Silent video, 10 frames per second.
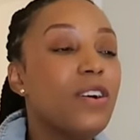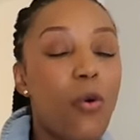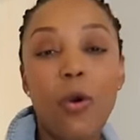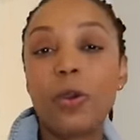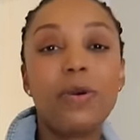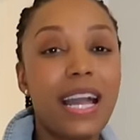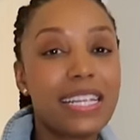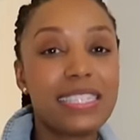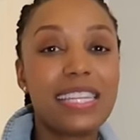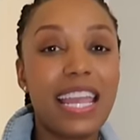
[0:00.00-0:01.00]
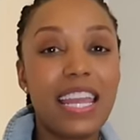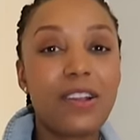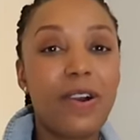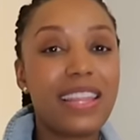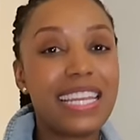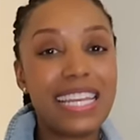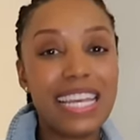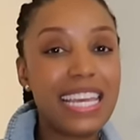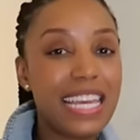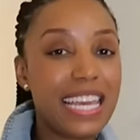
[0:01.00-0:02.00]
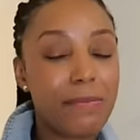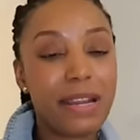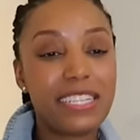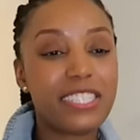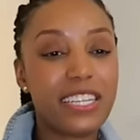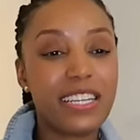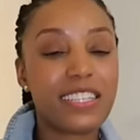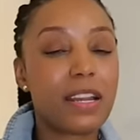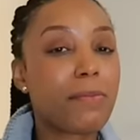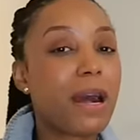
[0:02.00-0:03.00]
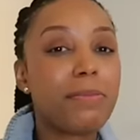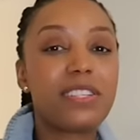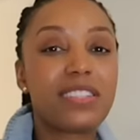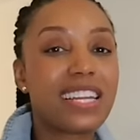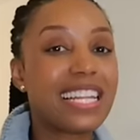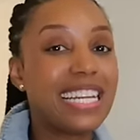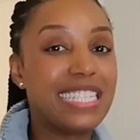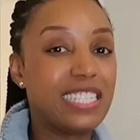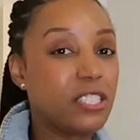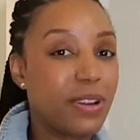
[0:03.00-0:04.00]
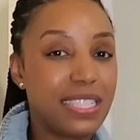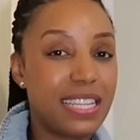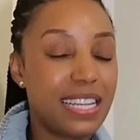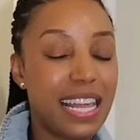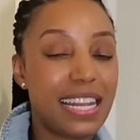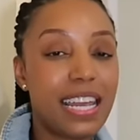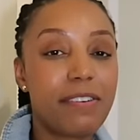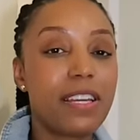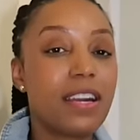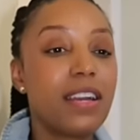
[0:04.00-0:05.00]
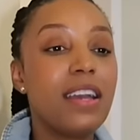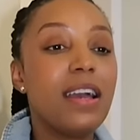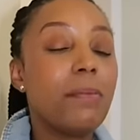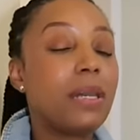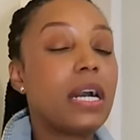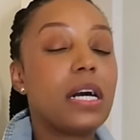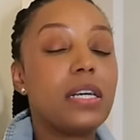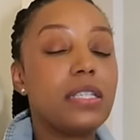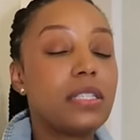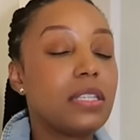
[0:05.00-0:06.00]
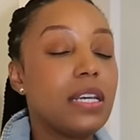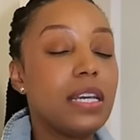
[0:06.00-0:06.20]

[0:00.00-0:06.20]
oil kind of stain on the knee in my jeans and I'm probably just gonna like distress it in that area because